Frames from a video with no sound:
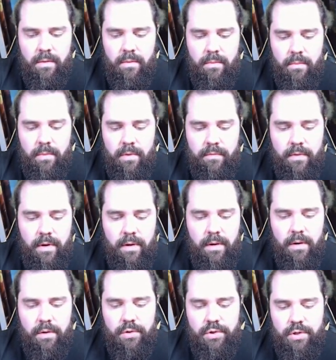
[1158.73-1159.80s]
We've got
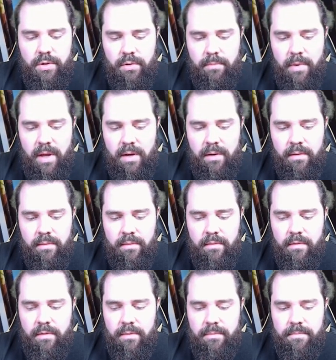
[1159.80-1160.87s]
our Shield Maidens,